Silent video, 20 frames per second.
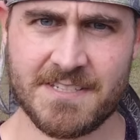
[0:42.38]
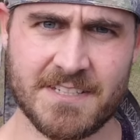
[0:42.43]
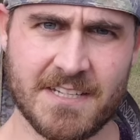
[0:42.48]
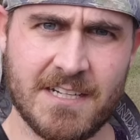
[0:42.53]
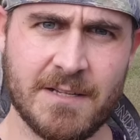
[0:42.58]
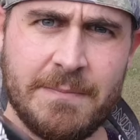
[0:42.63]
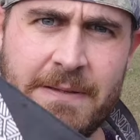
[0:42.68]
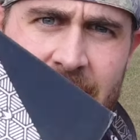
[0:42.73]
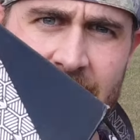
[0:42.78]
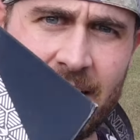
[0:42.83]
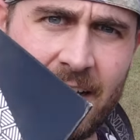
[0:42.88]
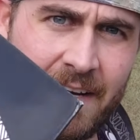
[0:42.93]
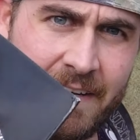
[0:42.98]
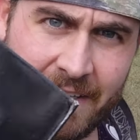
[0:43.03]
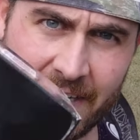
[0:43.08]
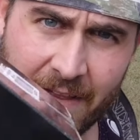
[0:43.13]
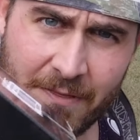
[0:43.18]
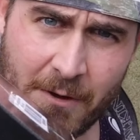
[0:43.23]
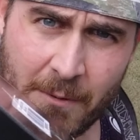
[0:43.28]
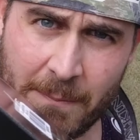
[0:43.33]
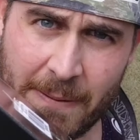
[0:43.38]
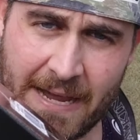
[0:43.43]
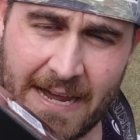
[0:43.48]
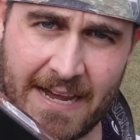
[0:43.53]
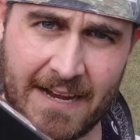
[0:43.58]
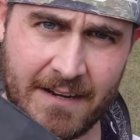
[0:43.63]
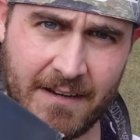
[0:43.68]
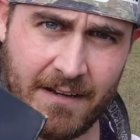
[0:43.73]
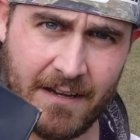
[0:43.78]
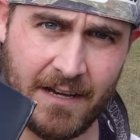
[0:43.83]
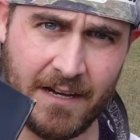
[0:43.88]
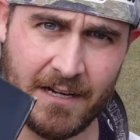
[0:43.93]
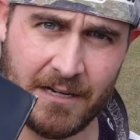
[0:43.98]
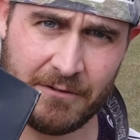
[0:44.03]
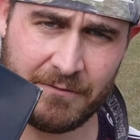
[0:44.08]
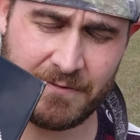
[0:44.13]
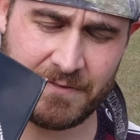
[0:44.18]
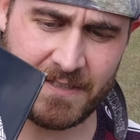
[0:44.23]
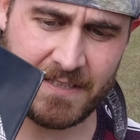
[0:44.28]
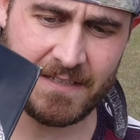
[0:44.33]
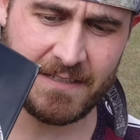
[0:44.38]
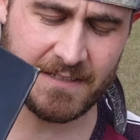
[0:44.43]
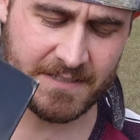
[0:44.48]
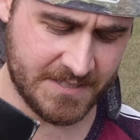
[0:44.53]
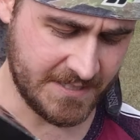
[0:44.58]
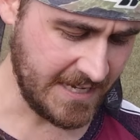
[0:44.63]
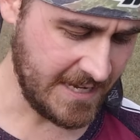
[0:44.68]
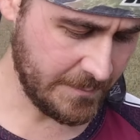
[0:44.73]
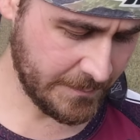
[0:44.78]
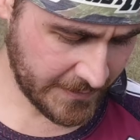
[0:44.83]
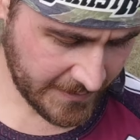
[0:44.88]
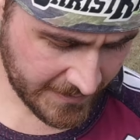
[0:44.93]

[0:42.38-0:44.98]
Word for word: is gonna be another pack of the Escape